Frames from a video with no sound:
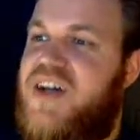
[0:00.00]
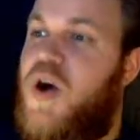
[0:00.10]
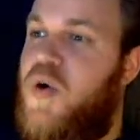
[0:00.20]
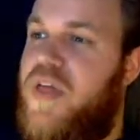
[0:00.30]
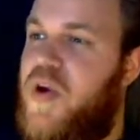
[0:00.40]

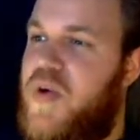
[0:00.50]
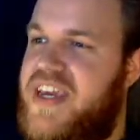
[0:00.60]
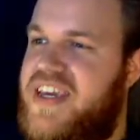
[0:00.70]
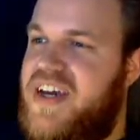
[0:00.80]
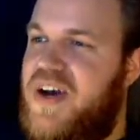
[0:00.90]
Oh, there
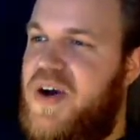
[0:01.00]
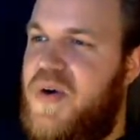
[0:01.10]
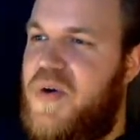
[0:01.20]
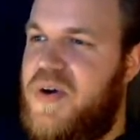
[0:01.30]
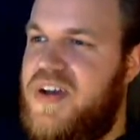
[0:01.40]
we
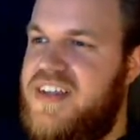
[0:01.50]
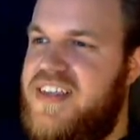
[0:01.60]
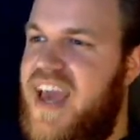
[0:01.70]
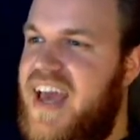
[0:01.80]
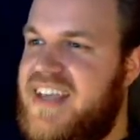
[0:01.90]
go!
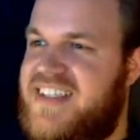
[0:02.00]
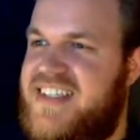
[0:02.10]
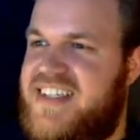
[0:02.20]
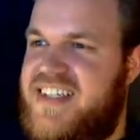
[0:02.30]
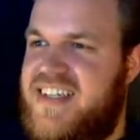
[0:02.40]

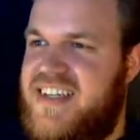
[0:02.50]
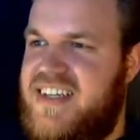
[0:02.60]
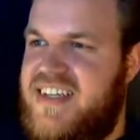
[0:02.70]
Yes!